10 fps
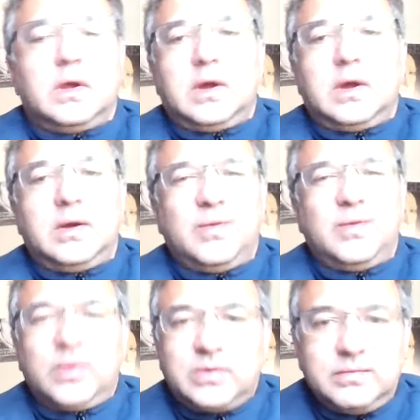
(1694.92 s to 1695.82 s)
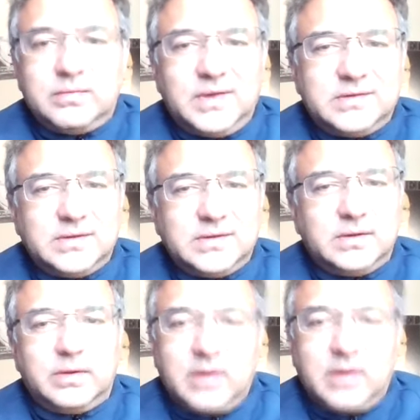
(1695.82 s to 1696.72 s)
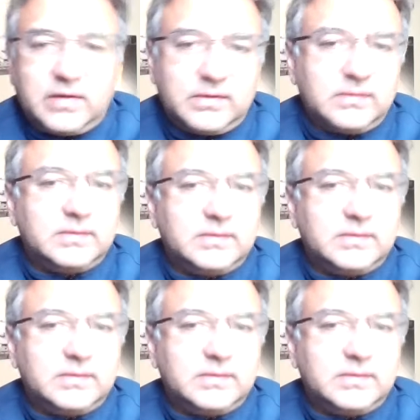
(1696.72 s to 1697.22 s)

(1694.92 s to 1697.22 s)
Oh, I work too much. I need to go to the office.